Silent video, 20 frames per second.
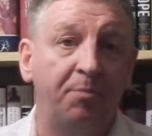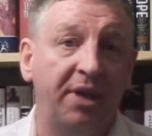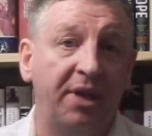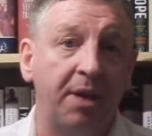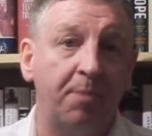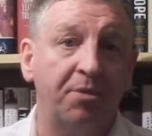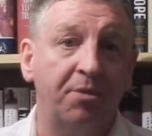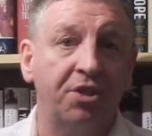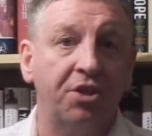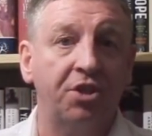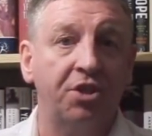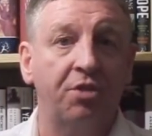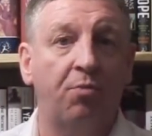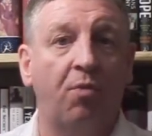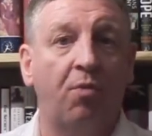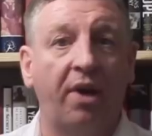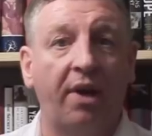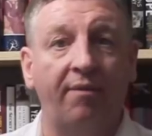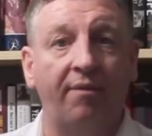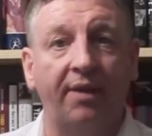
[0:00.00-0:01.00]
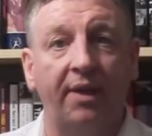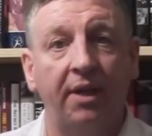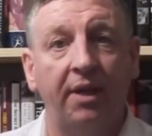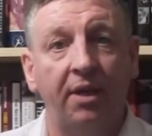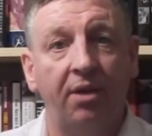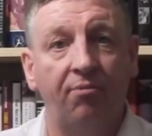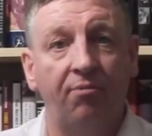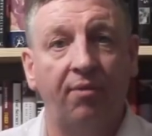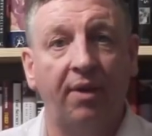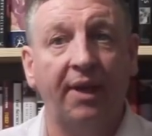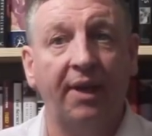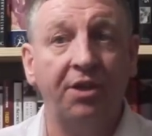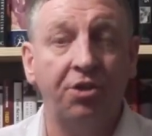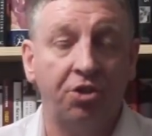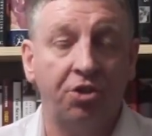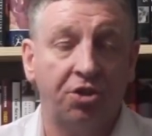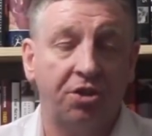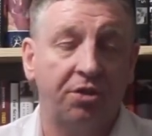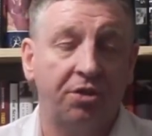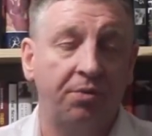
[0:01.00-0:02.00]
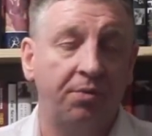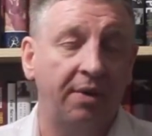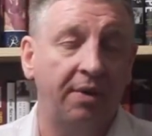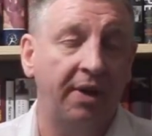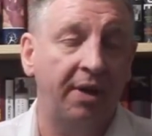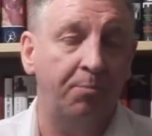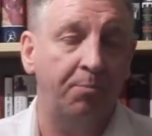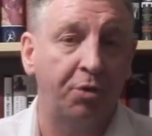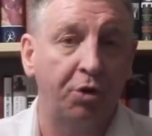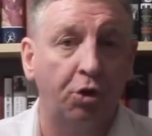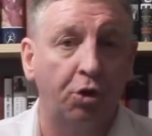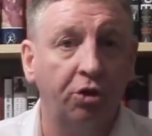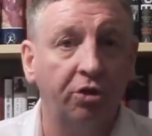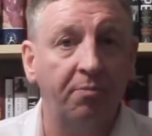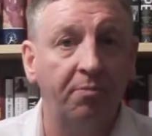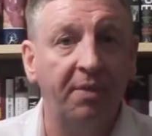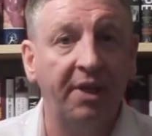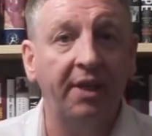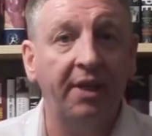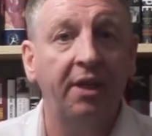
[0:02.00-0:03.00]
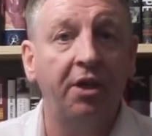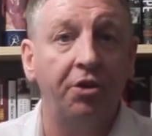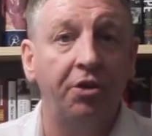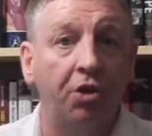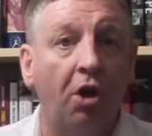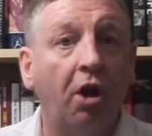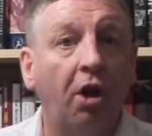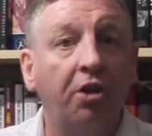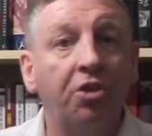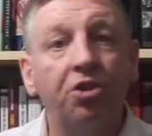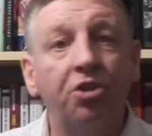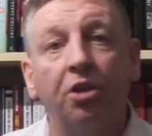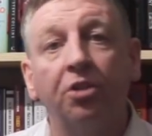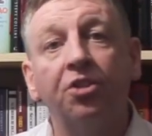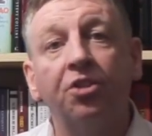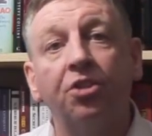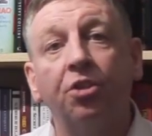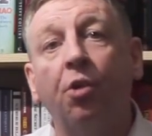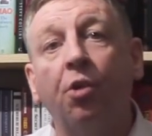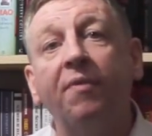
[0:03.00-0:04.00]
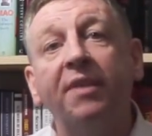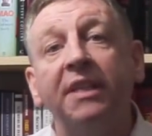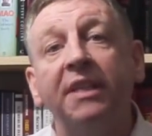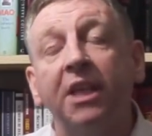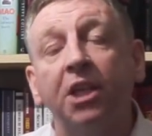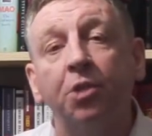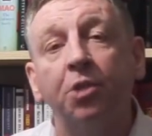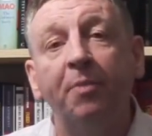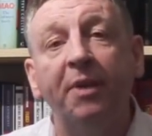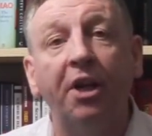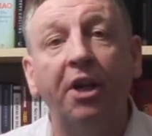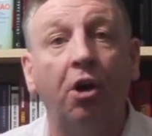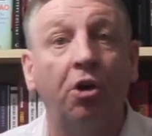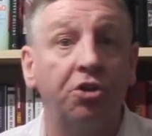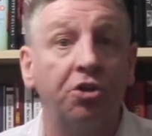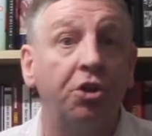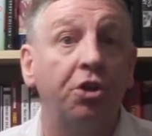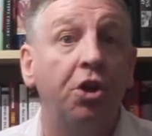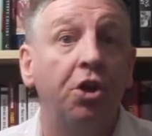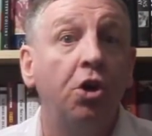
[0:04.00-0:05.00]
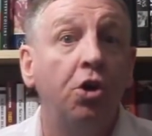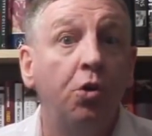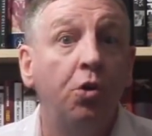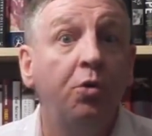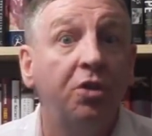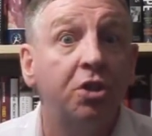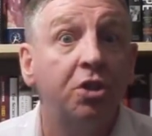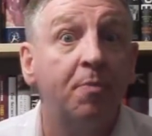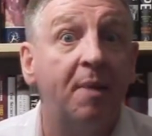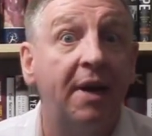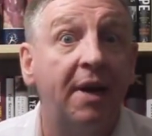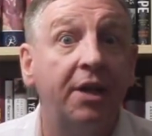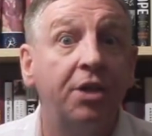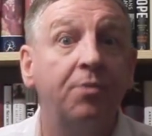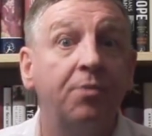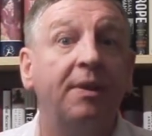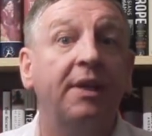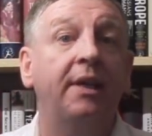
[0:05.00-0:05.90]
purposes and whatever, right? And just to broaden my knowledge on Soviet espionage and who the spies